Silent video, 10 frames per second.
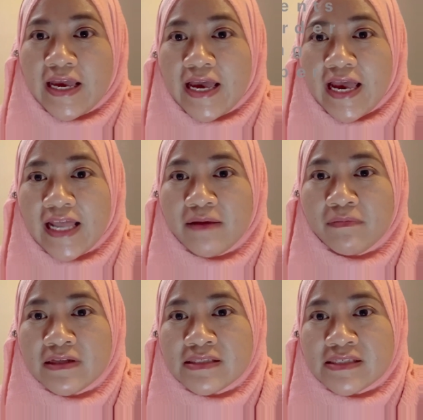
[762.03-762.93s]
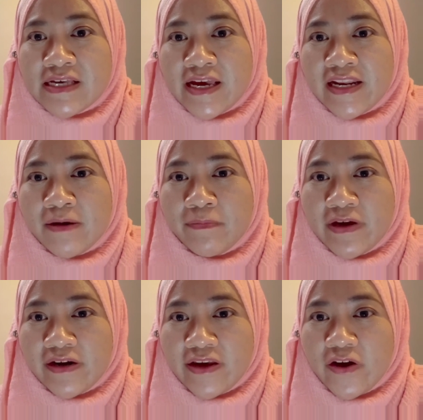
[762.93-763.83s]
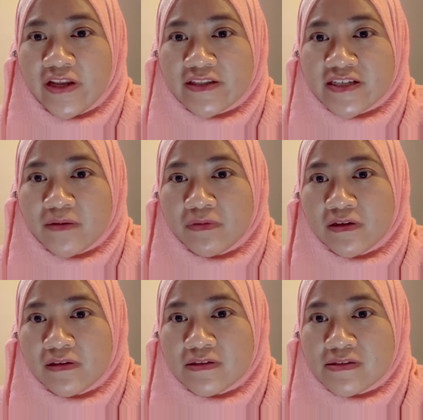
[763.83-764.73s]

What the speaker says: Elements in a periodic table